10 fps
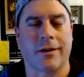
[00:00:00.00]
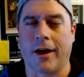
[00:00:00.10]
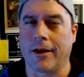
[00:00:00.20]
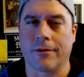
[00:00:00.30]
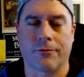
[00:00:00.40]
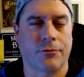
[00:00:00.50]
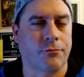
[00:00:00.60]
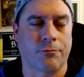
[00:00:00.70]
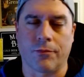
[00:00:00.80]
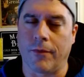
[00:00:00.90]

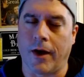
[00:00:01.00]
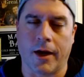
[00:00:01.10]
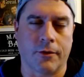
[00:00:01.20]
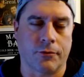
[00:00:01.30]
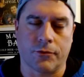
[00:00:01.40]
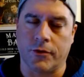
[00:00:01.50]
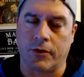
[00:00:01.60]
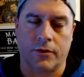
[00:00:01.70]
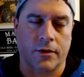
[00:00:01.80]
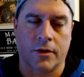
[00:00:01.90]
I've
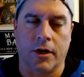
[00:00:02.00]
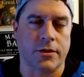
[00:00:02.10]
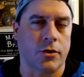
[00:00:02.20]
just gushed